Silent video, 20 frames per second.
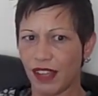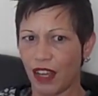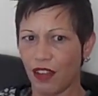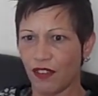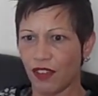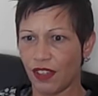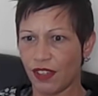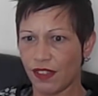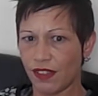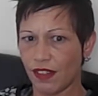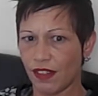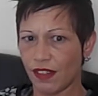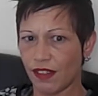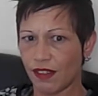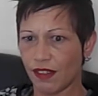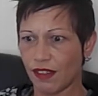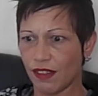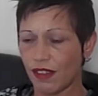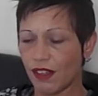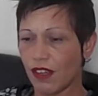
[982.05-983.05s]

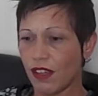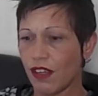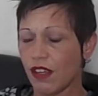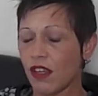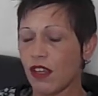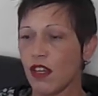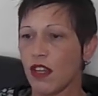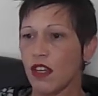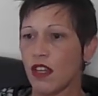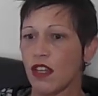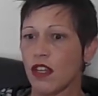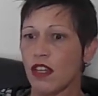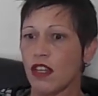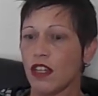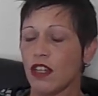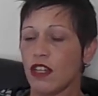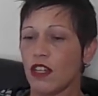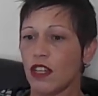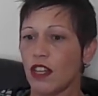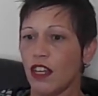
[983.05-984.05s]
Essex,
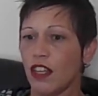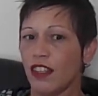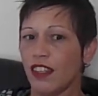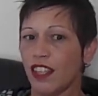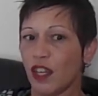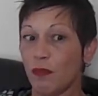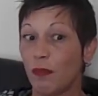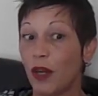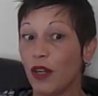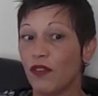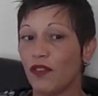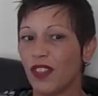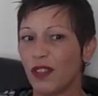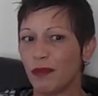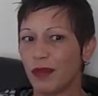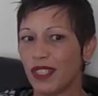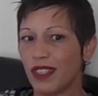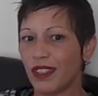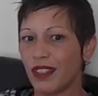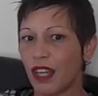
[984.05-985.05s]
and they're both
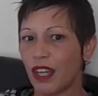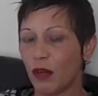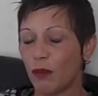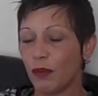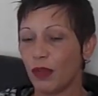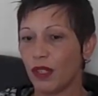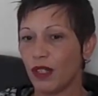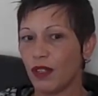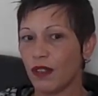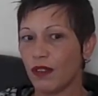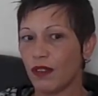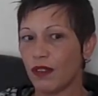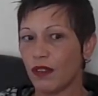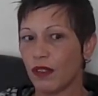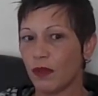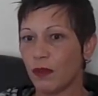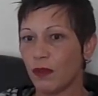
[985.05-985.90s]
limited companies,